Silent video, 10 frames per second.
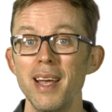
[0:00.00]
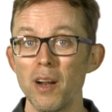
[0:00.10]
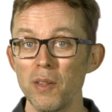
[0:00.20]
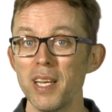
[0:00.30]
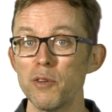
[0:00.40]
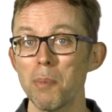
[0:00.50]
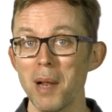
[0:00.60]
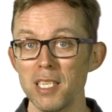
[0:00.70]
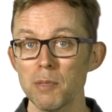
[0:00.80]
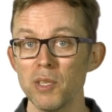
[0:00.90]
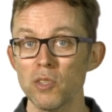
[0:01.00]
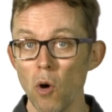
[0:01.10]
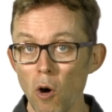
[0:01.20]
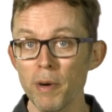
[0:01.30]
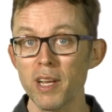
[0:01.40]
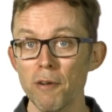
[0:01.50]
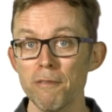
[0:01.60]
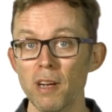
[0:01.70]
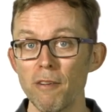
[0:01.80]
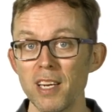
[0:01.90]
It'll need replacement or
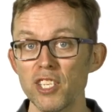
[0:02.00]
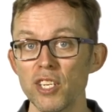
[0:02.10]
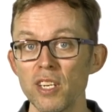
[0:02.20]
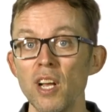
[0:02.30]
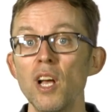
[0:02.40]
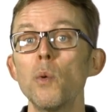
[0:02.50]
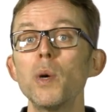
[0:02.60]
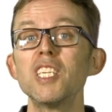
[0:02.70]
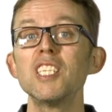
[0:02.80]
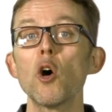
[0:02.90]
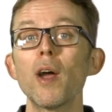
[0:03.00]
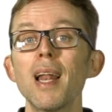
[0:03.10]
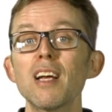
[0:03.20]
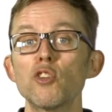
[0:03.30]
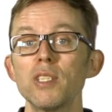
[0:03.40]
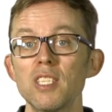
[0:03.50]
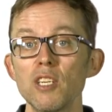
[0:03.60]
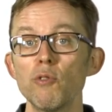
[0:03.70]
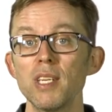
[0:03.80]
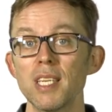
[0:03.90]
reconfiguration, which is your
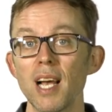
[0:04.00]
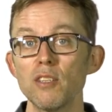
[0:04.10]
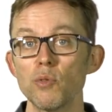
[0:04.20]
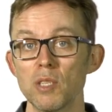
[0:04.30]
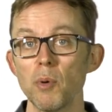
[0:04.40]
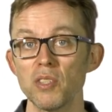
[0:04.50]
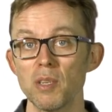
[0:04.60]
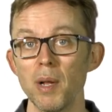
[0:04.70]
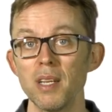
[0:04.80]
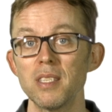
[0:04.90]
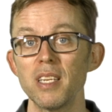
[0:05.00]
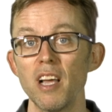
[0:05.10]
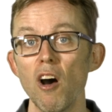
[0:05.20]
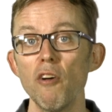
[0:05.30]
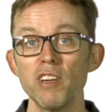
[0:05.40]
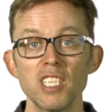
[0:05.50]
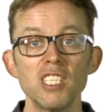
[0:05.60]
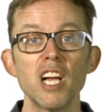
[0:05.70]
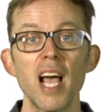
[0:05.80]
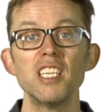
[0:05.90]
electricity retailer's responsibility, your
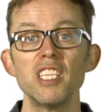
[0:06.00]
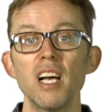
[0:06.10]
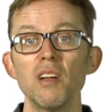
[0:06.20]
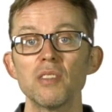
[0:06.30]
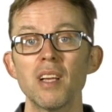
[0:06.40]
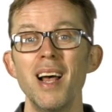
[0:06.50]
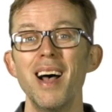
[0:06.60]
origins, your AGLs.